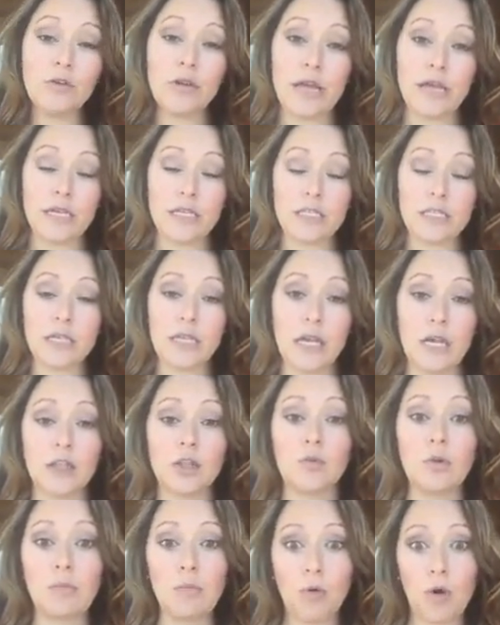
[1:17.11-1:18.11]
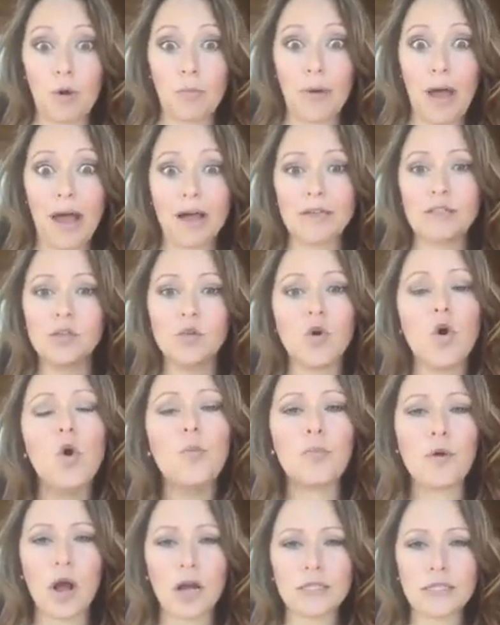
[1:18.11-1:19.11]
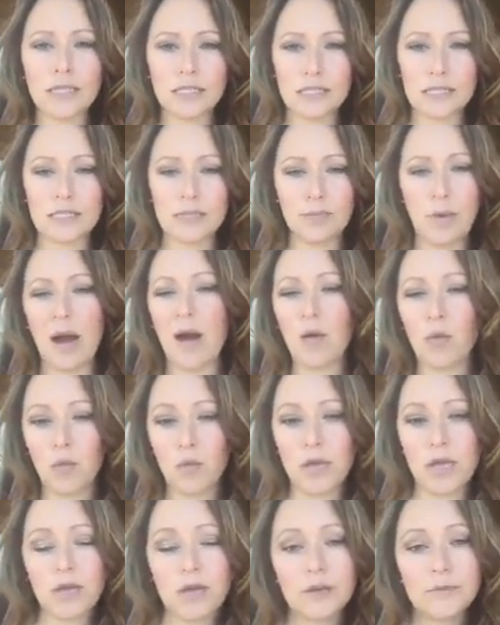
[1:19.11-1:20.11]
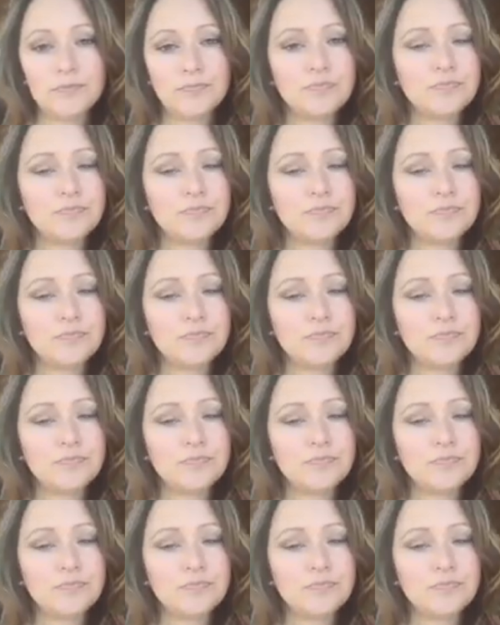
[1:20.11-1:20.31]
days to get the report back. So the whole process is about a week.